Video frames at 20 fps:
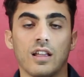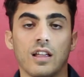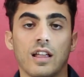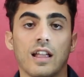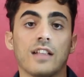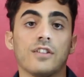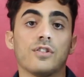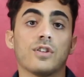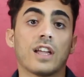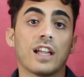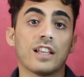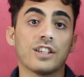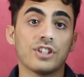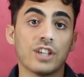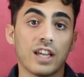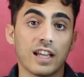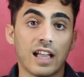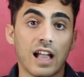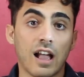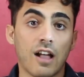and you can
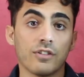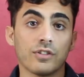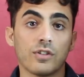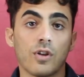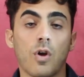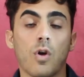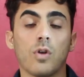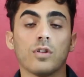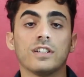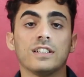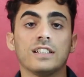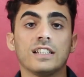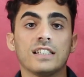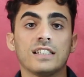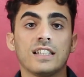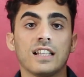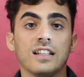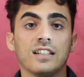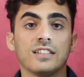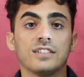check out all the
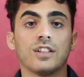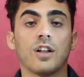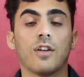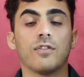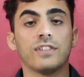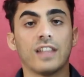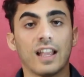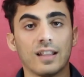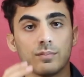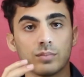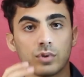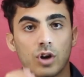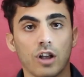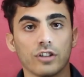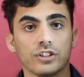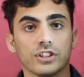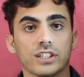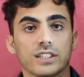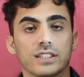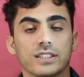details of that
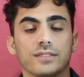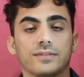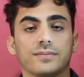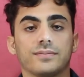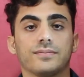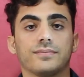project.